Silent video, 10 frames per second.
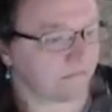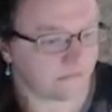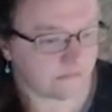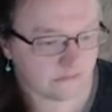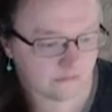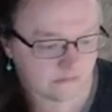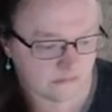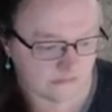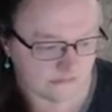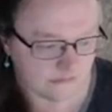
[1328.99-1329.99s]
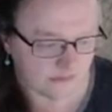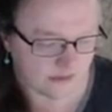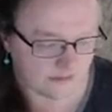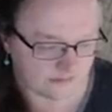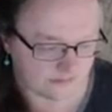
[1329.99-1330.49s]

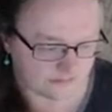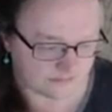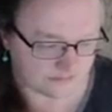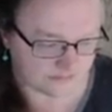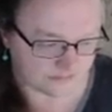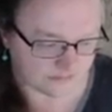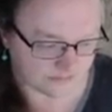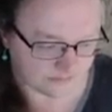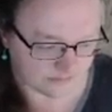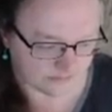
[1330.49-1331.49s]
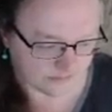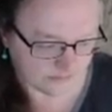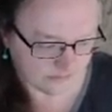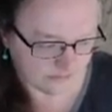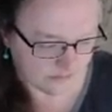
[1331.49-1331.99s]

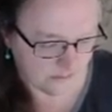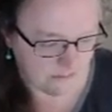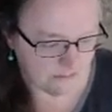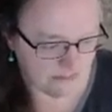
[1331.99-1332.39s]
[no speech]